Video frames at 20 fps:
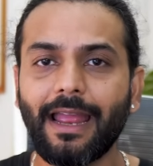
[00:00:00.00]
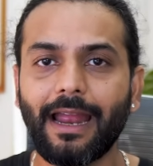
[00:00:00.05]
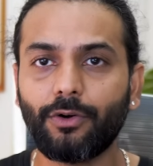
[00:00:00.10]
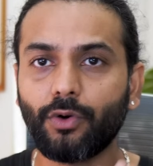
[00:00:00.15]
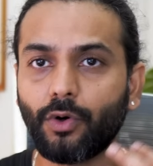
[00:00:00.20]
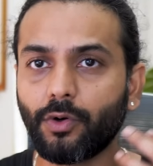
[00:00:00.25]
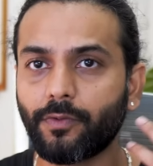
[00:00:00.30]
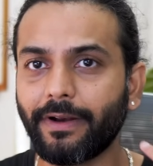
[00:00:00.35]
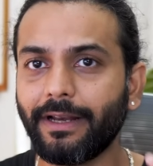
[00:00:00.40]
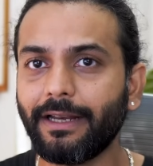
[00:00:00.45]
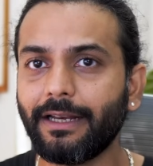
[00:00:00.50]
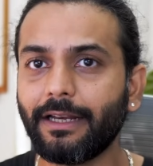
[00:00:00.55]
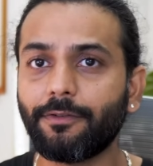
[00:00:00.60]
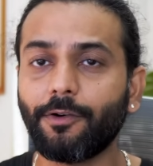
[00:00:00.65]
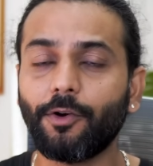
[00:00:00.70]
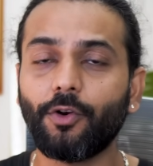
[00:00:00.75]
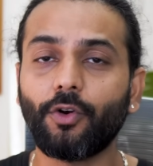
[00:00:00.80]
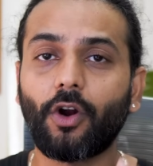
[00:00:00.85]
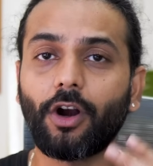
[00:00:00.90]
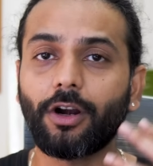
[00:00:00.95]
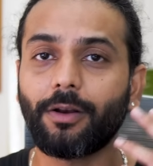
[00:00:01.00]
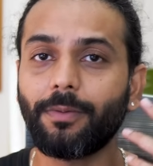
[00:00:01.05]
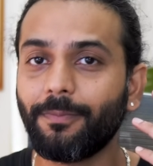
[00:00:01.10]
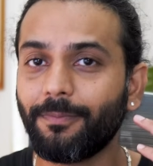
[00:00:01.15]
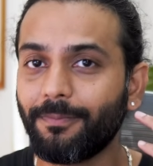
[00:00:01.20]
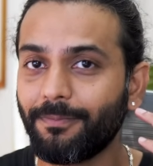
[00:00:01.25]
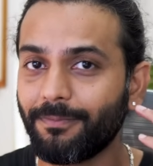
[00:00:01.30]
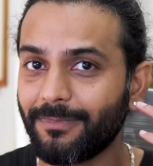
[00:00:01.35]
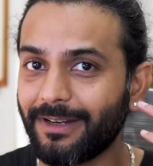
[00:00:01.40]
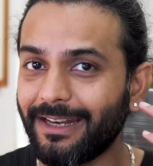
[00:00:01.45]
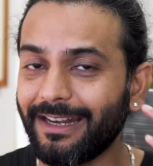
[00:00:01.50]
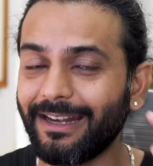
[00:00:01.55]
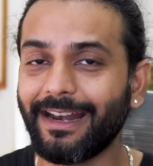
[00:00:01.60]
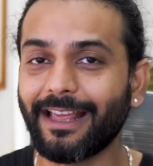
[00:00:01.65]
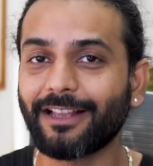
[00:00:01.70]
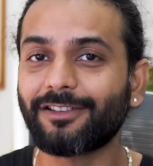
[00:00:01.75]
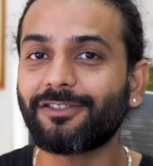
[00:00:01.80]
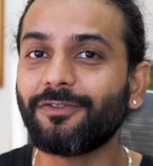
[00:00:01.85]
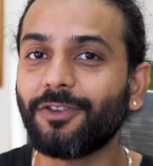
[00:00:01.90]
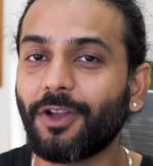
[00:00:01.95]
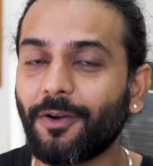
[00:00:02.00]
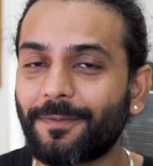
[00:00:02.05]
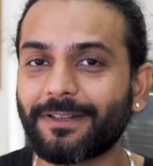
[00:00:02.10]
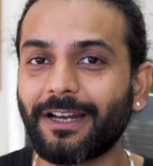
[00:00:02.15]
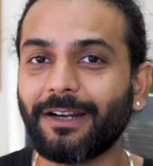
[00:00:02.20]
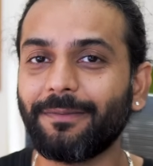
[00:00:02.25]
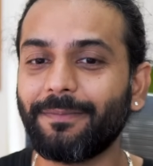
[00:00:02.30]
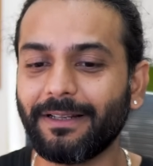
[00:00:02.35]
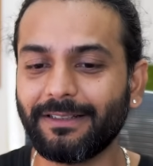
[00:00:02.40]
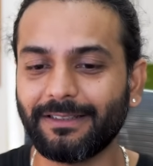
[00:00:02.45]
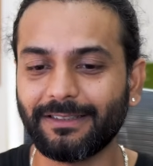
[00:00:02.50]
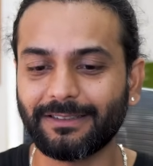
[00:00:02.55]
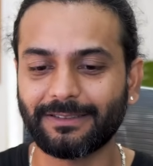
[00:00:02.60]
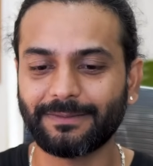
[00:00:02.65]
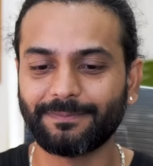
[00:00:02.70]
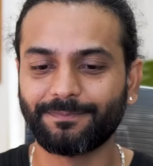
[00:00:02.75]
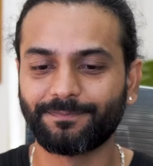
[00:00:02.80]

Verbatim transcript: And don't worry, it will not deindex your website pages.